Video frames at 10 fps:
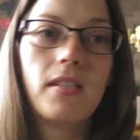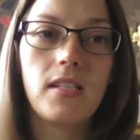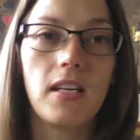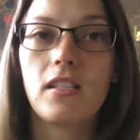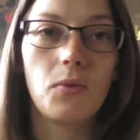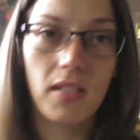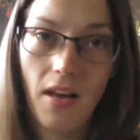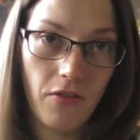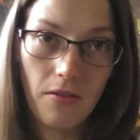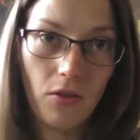6 to a
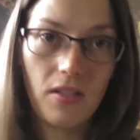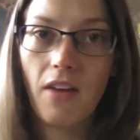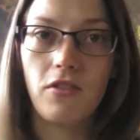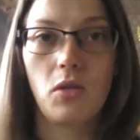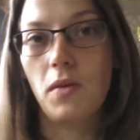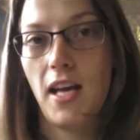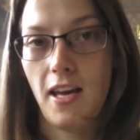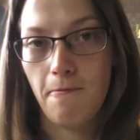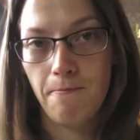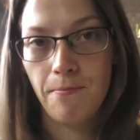7 or 7 to an
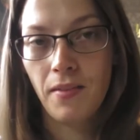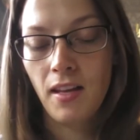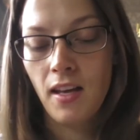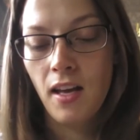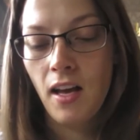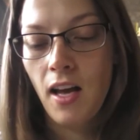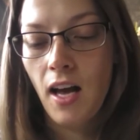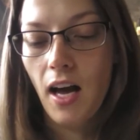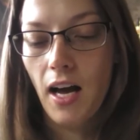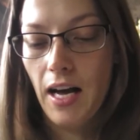8?
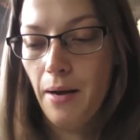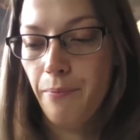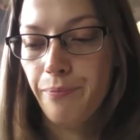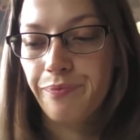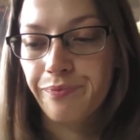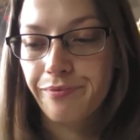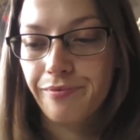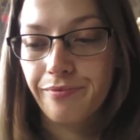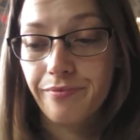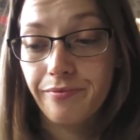And
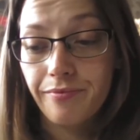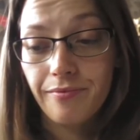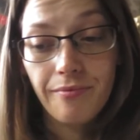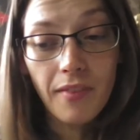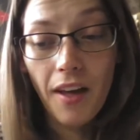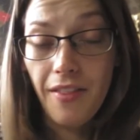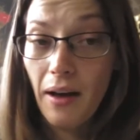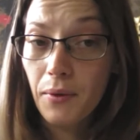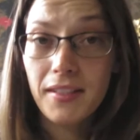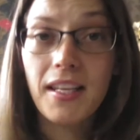
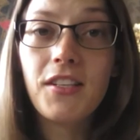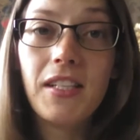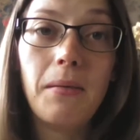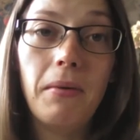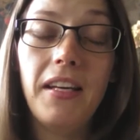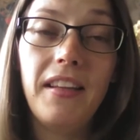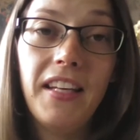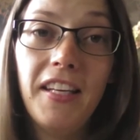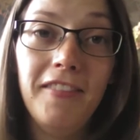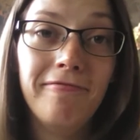that will essentially be
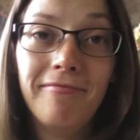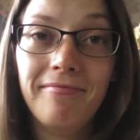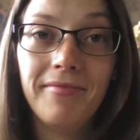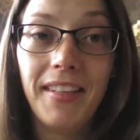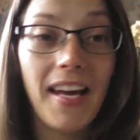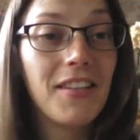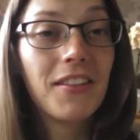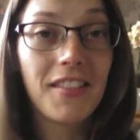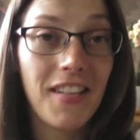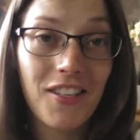the end
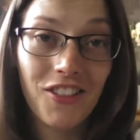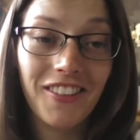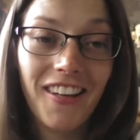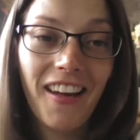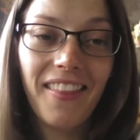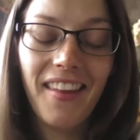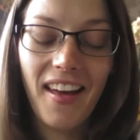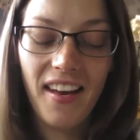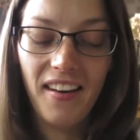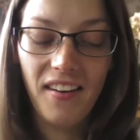of the session. And
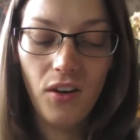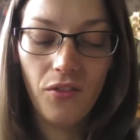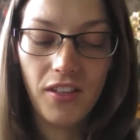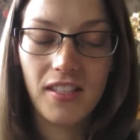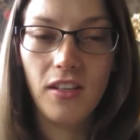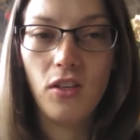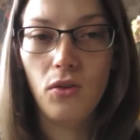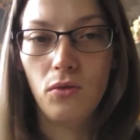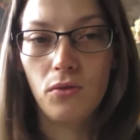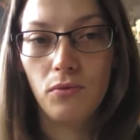then obviously
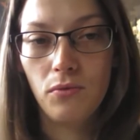you'd